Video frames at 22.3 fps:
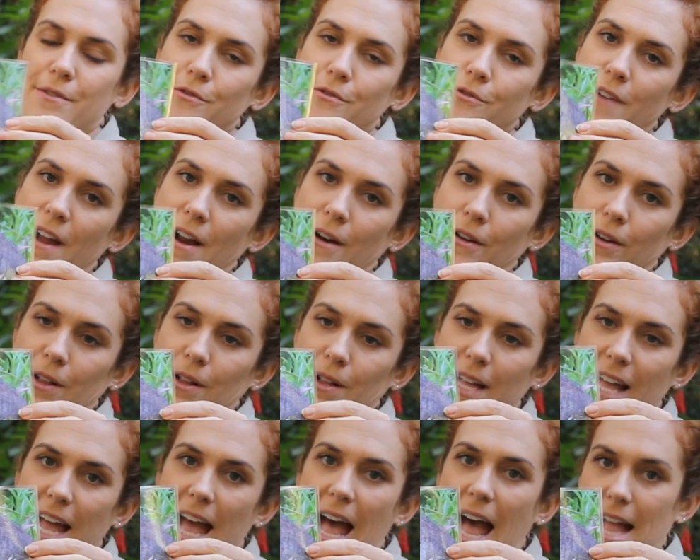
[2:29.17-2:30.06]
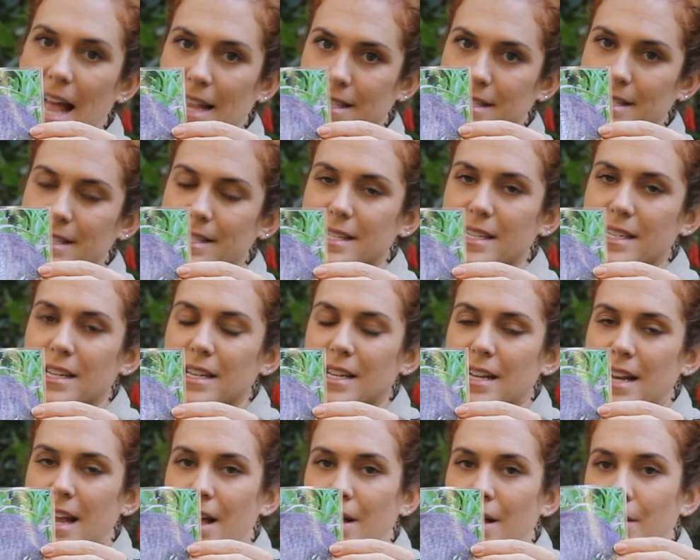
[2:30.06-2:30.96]
feral cats.
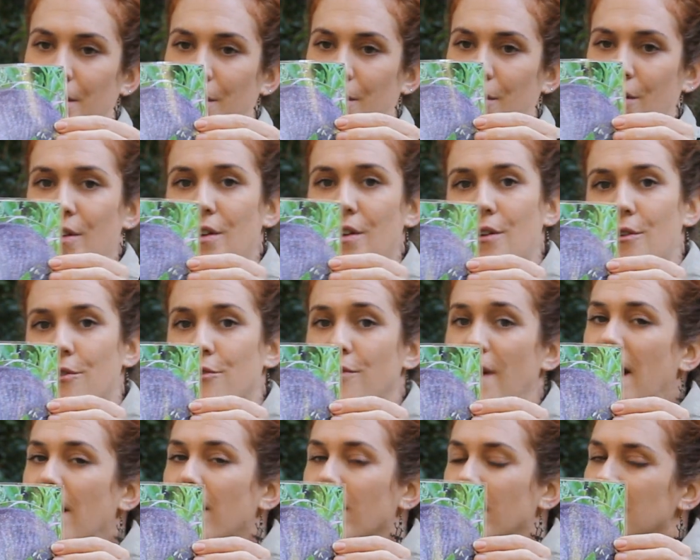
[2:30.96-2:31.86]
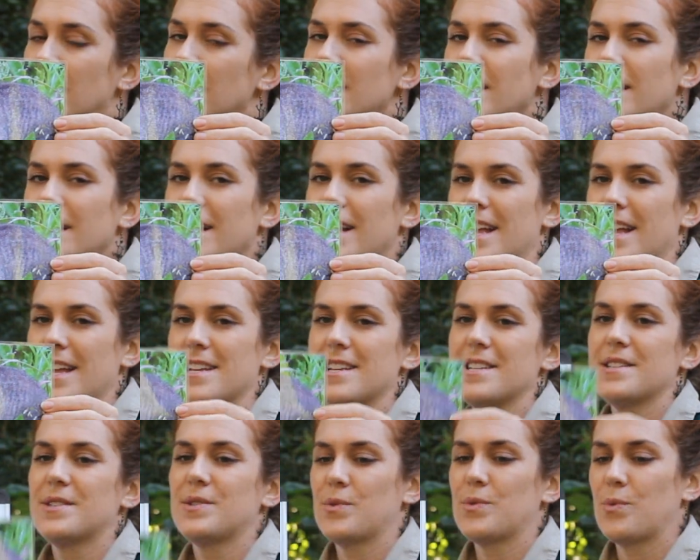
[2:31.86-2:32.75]
Now, feral
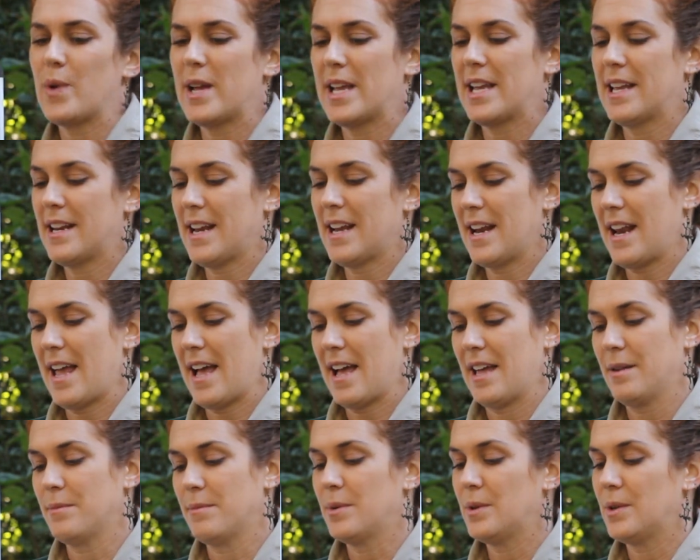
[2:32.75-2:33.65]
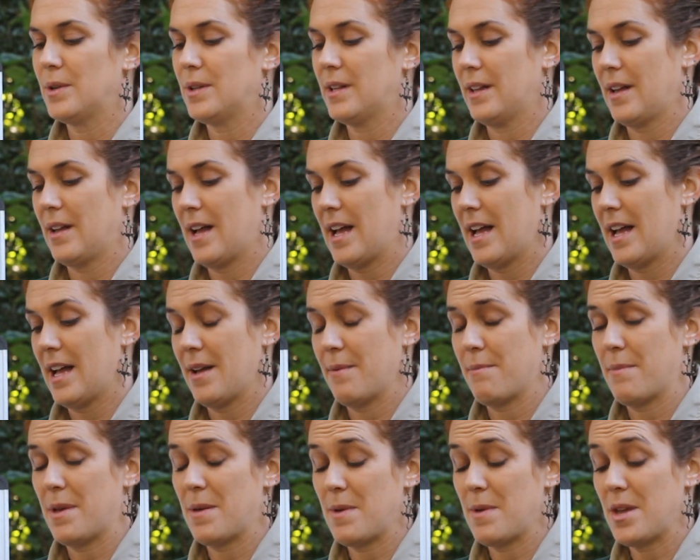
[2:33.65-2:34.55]
is when an animal
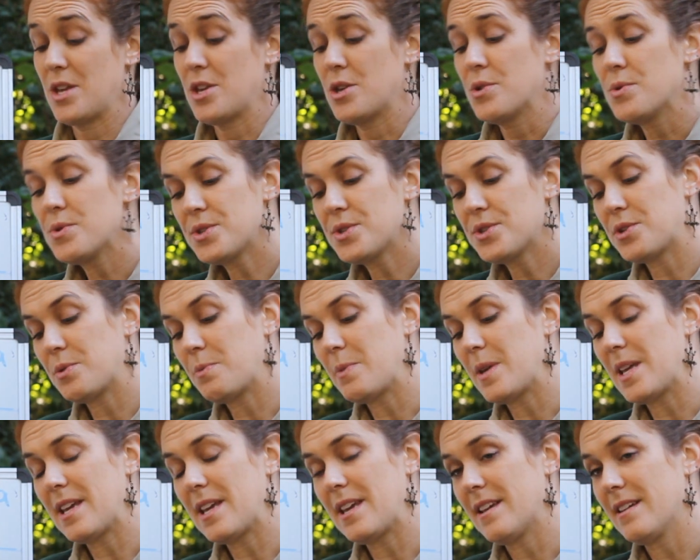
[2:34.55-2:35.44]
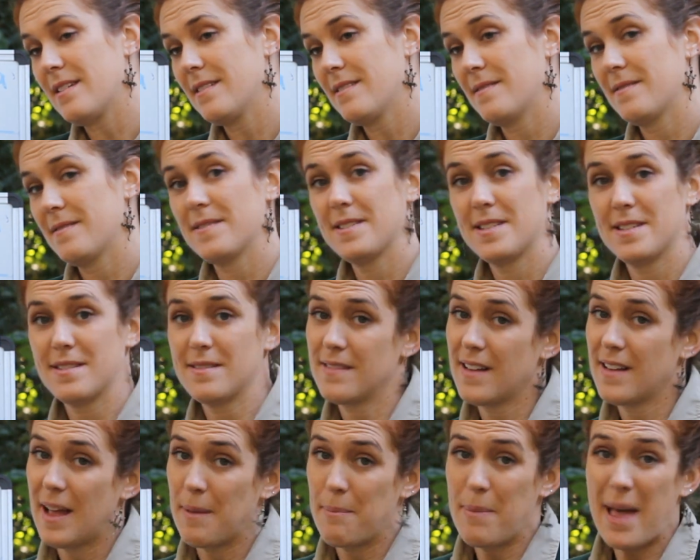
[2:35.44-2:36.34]
maybe used to be
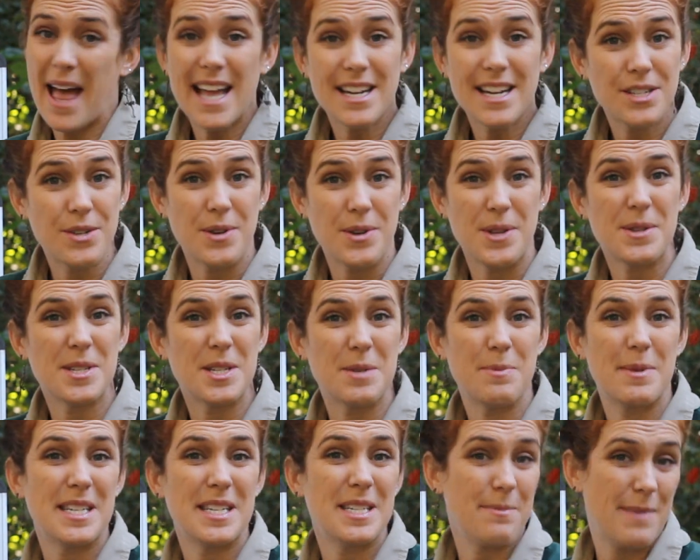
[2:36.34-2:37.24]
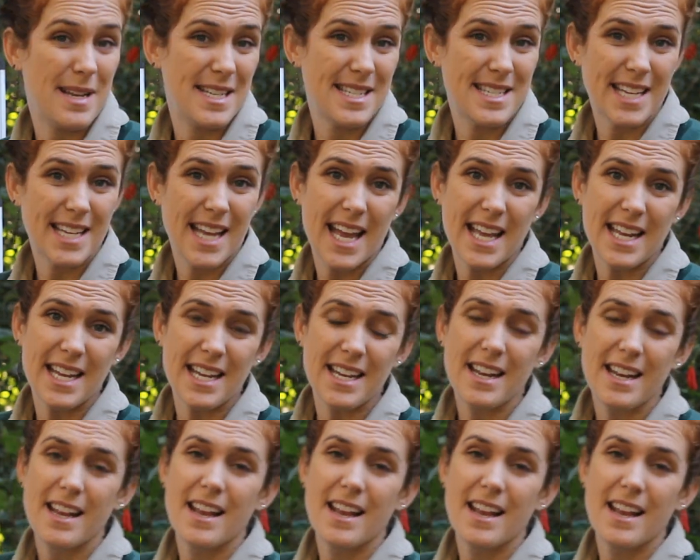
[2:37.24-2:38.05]
a pet or used to be domesticated